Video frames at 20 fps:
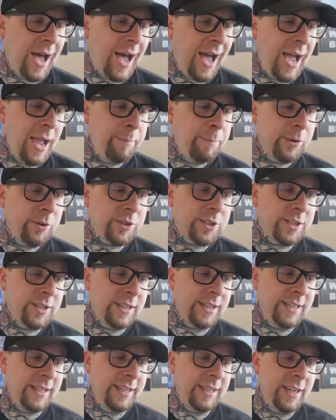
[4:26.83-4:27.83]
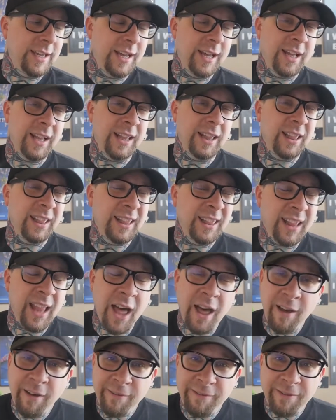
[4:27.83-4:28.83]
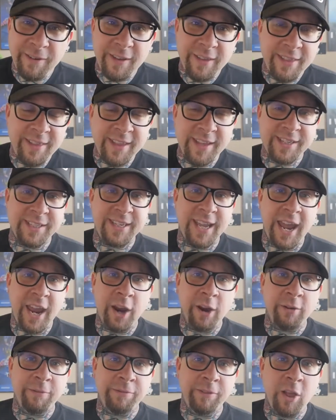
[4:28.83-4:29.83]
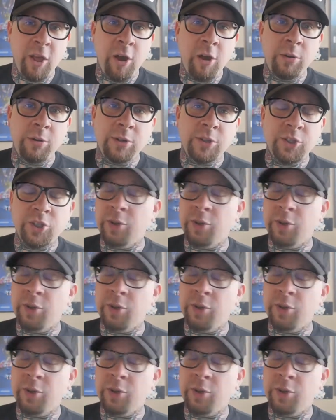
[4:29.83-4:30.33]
I personally love this airflow,